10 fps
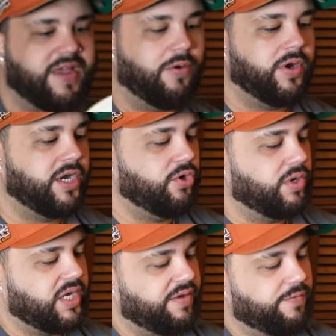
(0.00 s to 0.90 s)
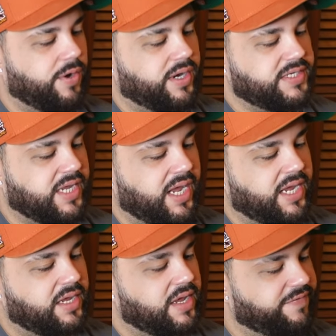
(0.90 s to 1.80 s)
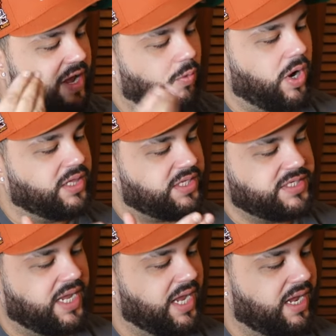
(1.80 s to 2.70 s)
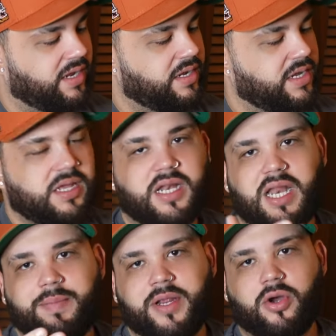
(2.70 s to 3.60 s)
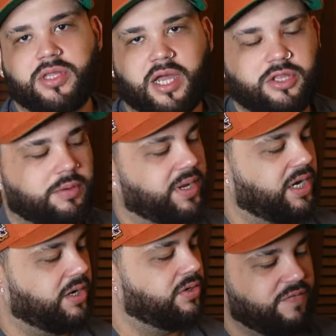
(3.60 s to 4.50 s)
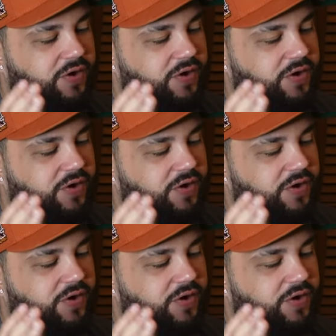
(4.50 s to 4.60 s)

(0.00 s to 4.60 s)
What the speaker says: y'all want to do a giveaway on this hat, if y'all want this hat, let me know down there below.